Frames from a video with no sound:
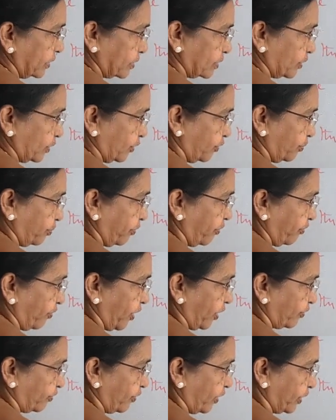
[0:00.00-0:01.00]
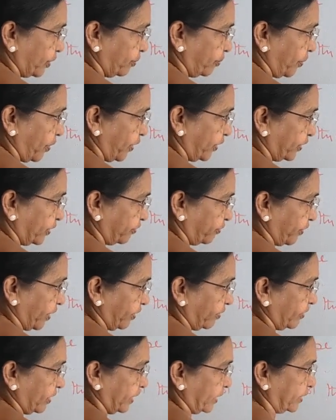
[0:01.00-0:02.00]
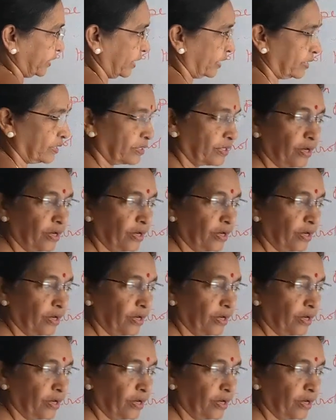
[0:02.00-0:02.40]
So for 1.5 liter,